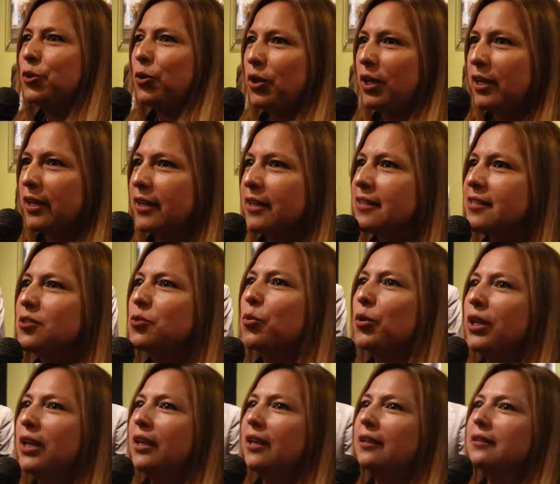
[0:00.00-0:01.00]
2 years.
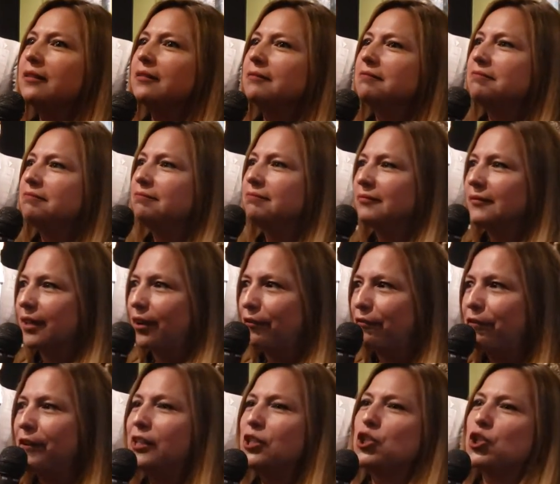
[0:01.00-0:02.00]
We
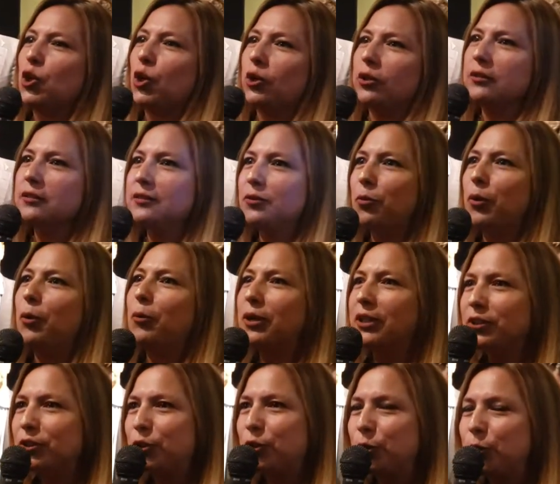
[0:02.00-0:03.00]
fell short. We
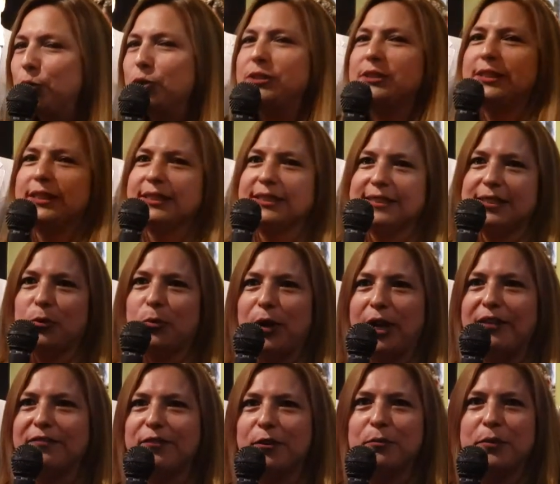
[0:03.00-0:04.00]
were 2 seats
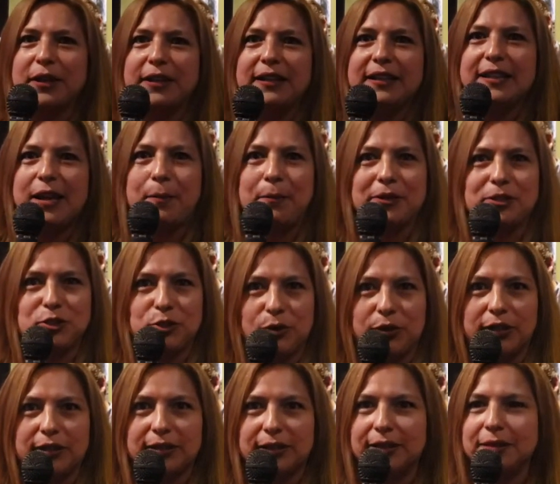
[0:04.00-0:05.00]
away from being the
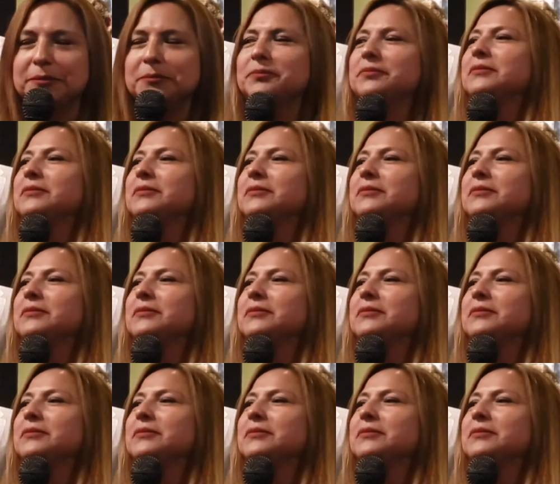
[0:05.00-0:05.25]
majority.